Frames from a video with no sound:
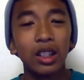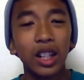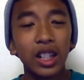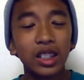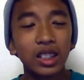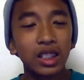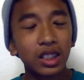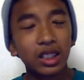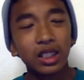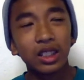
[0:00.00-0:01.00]
That's
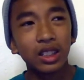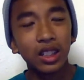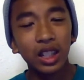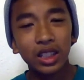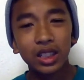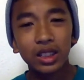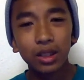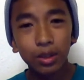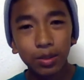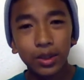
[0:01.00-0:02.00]
that's
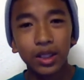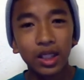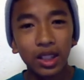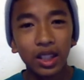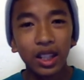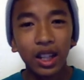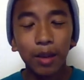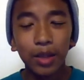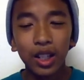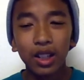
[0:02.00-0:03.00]
stupid. I
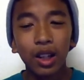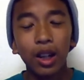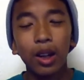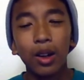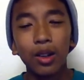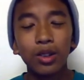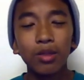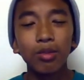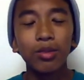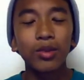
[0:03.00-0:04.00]
mean,
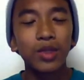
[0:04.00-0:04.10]
you